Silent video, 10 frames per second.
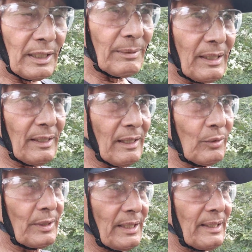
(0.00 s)
Never
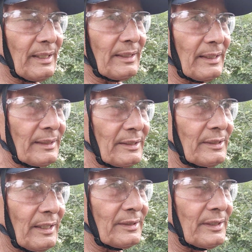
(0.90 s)
allow greed, anger,
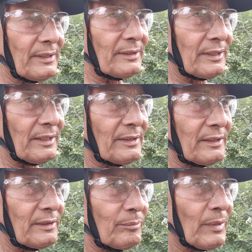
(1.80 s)
hatred, jealousy,
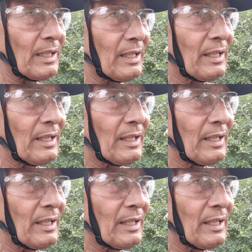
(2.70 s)
cynicism